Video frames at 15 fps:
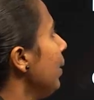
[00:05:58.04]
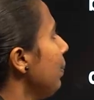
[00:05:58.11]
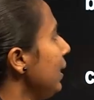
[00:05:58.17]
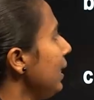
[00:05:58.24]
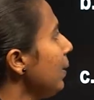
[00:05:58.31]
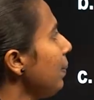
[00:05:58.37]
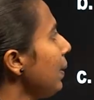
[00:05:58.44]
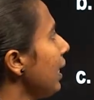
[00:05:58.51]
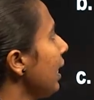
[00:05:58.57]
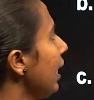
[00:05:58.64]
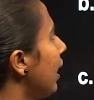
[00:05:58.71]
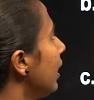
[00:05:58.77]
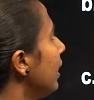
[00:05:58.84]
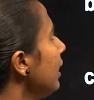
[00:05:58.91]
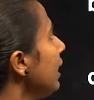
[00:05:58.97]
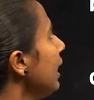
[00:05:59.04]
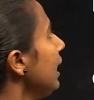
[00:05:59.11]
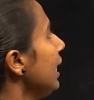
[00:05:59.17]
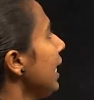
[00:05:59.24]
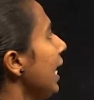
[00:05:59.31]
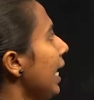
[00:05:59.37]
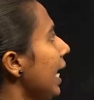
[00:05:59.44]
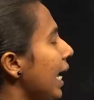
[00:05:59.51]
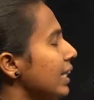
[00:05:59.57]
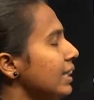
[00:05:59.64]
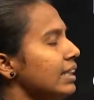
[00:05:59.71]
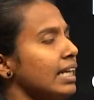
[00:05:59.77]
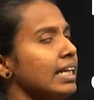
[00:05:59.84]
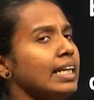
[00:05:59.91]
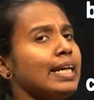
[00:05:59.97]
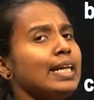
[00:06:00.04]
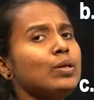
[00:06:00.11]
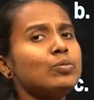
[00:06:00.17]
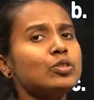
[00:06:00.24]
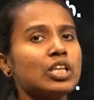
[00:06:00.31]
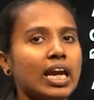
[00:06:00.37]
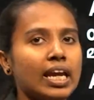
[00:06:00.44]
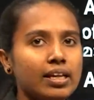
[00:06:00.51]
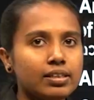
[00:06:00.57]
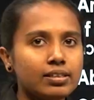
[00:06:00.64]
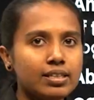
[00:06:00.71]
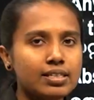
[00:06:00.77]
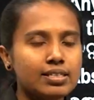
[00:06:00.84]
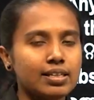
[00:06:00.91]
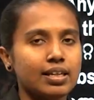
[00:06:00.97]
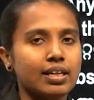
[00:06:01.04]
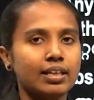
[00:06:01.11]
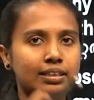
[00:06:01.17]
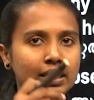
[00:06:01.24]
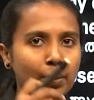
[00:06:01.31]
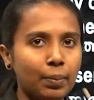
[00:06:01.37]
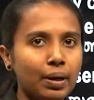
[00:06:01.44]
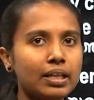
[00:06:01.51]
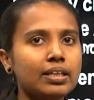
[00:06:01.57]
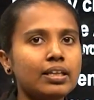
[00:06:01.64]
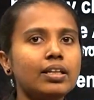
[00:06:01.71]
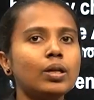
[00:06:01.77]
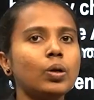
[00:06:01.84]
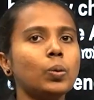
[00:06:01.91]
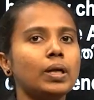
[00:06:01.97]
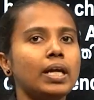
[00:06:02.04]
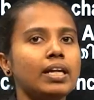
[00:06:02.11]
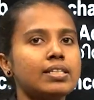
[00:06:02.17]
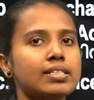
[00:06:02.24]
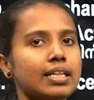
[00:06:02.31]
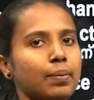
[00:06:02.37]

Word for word: we will not. Endangilum changes, Namatana routines,